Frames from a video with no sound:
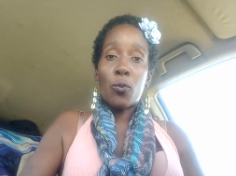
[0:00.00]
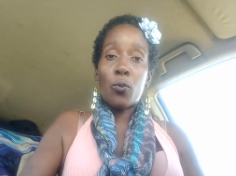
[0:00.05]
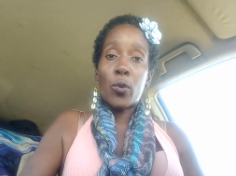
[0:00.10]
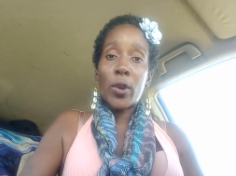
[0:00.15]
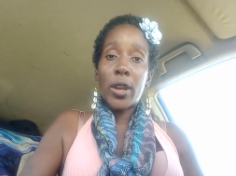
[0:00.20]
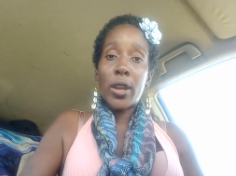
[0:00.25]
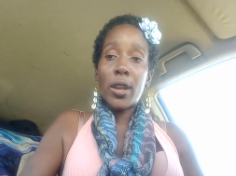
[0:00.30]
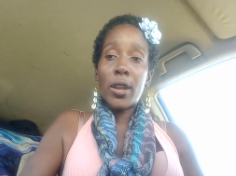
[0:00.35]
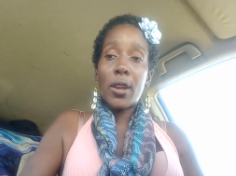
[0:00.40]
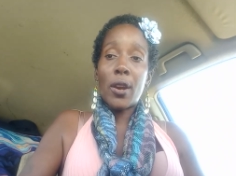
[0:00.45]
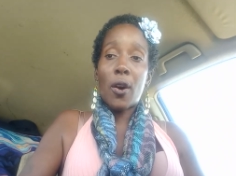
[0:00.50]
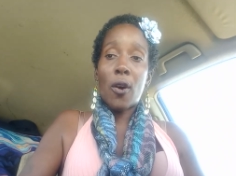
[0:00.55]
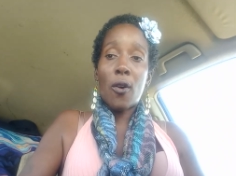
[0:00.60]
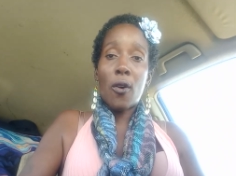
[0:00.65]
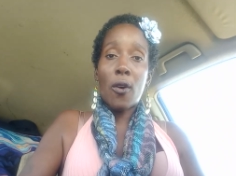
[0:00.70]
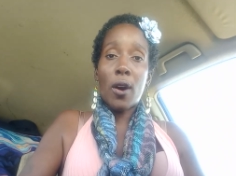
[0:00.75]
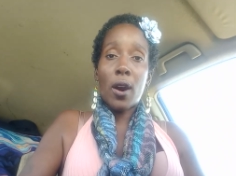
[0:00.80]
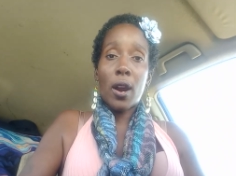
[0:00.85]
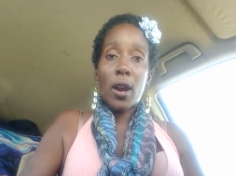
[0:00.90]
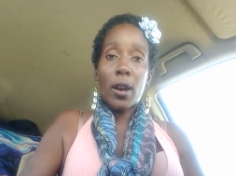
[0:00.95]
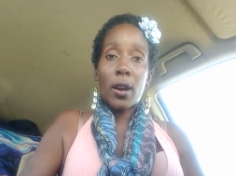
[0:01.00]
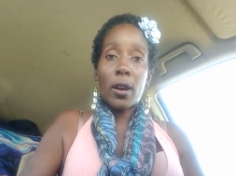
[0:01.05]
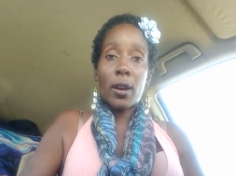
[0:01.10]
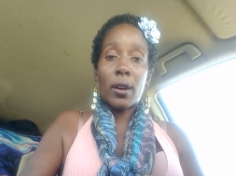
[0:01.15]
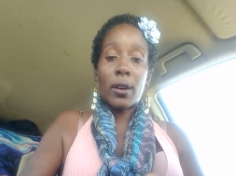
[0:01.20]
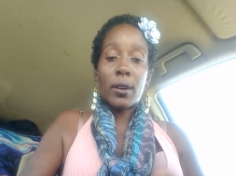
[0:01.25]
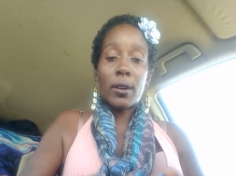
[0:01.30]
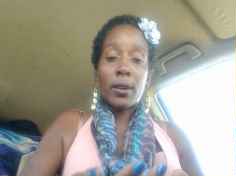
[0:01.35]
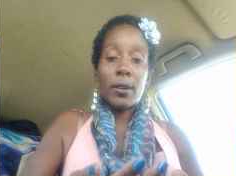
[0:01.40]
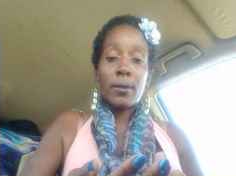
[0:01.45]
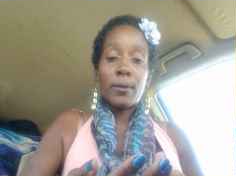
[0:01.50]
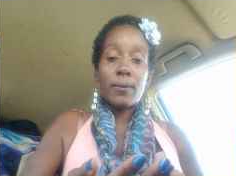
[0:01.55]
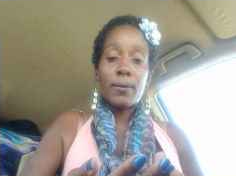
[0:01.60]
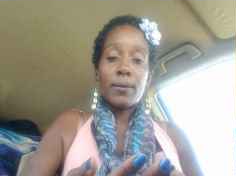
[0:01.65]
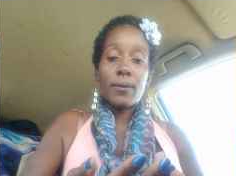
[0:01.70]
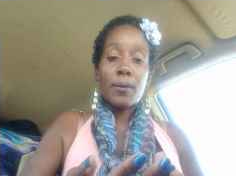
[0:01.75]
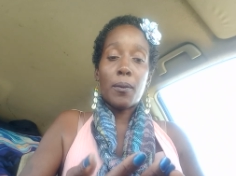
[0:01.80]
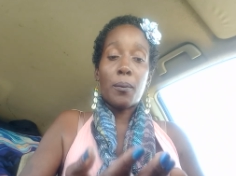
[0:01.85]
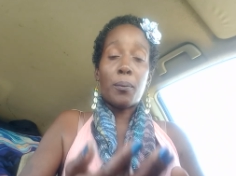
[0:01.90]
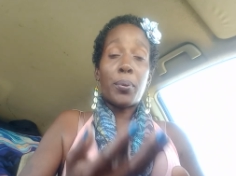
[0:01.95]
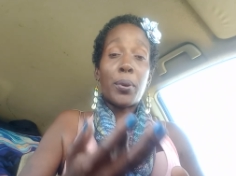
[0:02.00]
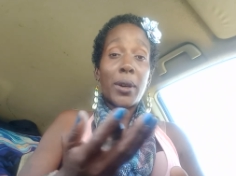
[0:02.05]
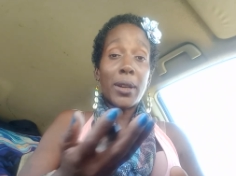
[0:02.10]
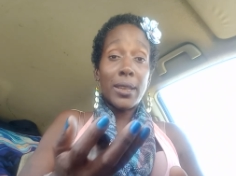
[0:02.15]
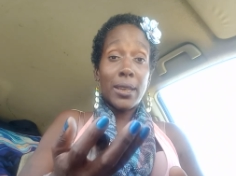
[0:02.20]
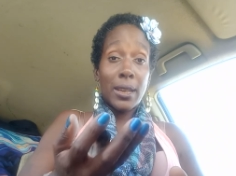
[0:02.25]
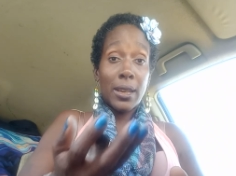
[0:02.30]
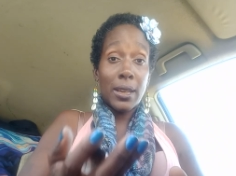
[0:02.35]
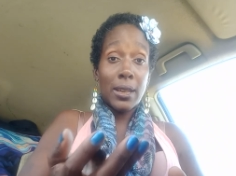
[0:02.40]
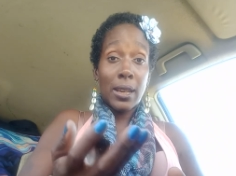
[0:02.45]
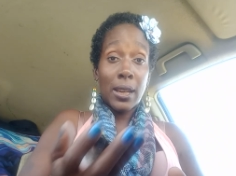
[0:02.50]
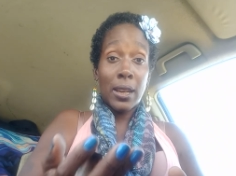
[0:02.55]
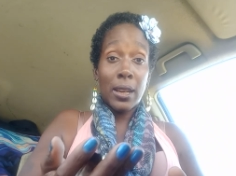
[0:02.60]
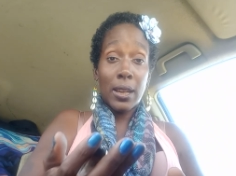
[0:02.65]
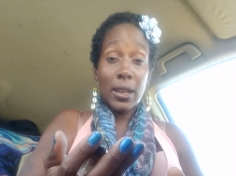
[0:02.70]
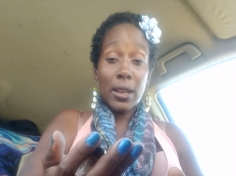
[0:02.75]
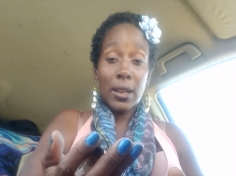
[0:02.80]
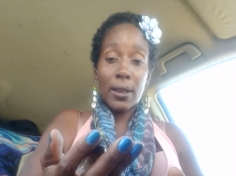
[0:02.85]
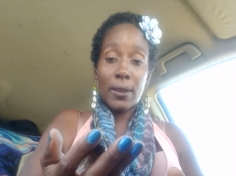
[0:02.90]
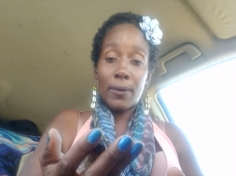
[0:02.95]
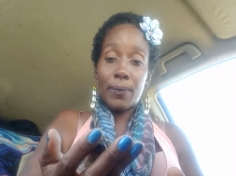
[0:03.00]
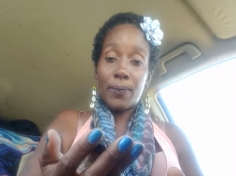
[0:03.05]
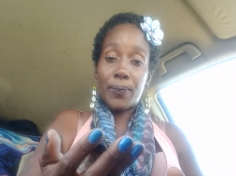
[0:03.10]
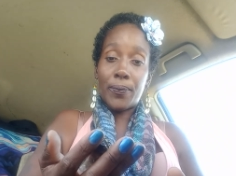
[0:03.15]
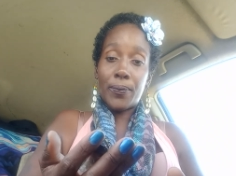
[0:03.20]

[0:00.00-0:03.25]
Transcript: we are putting it in